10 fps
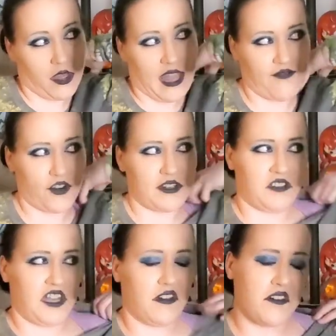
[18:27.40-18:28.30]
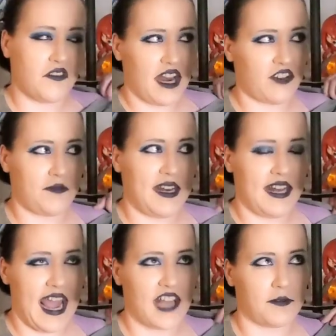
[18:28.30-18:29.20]
at first I was like, oh, you're kind of just being an
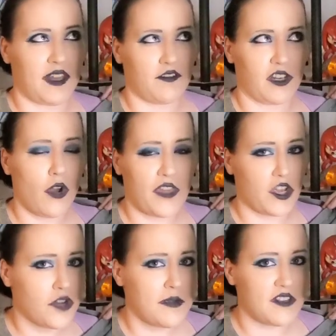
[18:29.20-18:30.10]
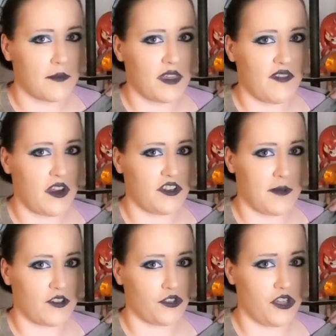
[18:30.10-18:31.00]
ass. But then I was like, no, that could be something very
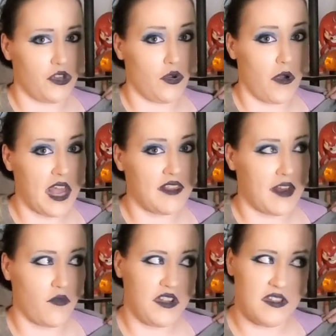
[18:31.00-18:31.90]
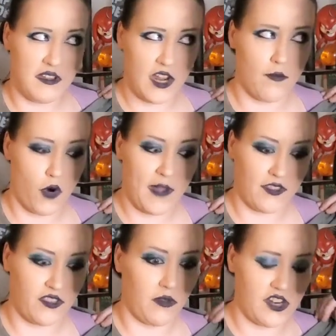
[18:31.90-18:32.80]
special to you. And then we hear more
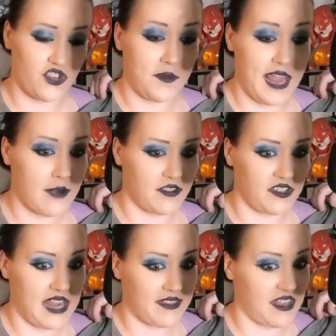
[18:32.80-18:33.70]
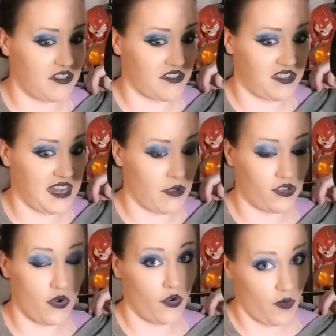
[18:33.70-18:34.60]
about the relationship he had with his dad that doesn't sound
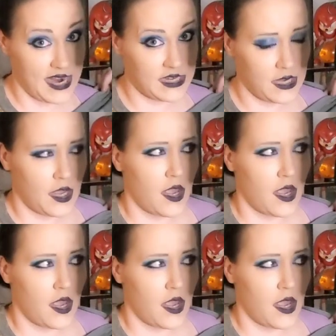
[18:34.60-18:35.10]
so great.